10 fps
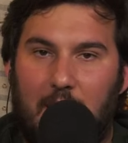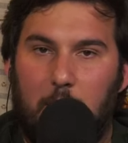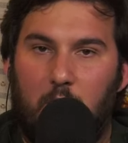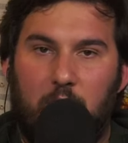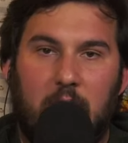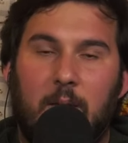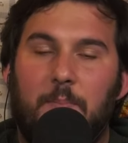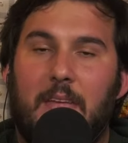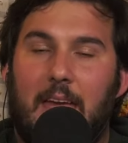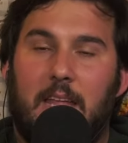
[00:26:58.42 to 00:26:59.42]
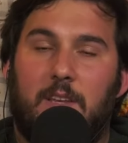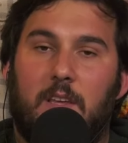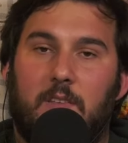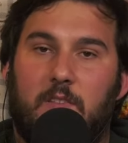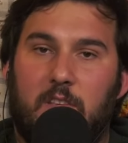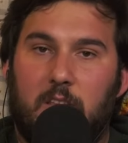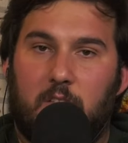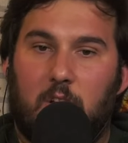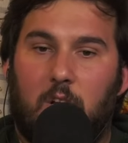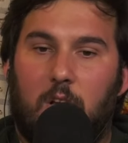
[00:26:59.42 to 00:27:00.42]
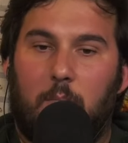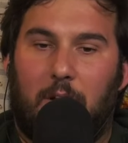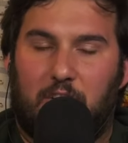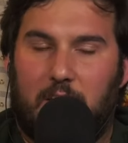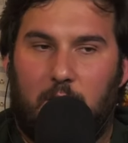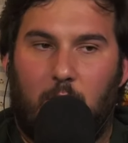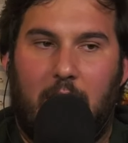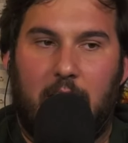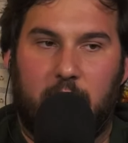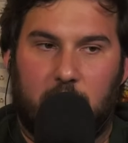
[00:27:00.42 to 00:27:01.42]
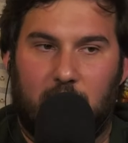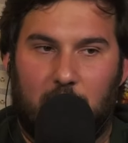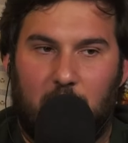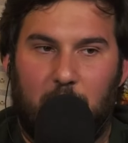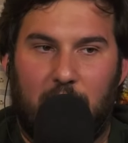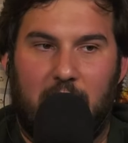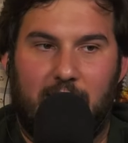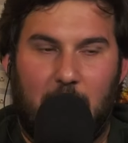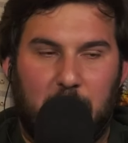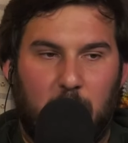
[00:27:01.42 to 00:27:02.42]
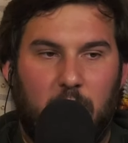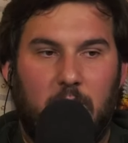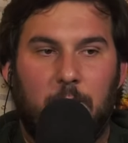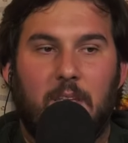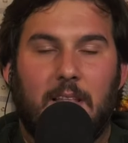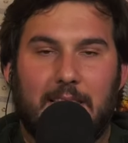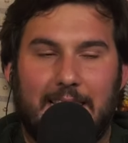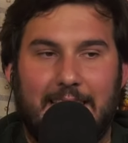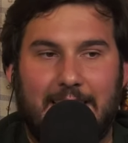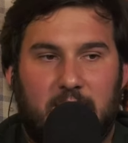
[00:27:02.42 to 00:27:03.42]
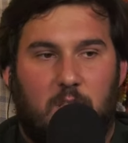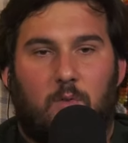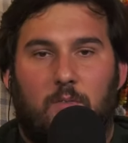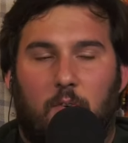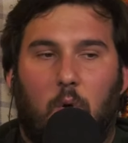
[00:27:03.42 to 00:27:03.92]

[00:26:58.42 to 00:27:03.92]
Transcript: movie. And Caesar, much like in Rise, a good Planet of the Apes movie, leads the revolt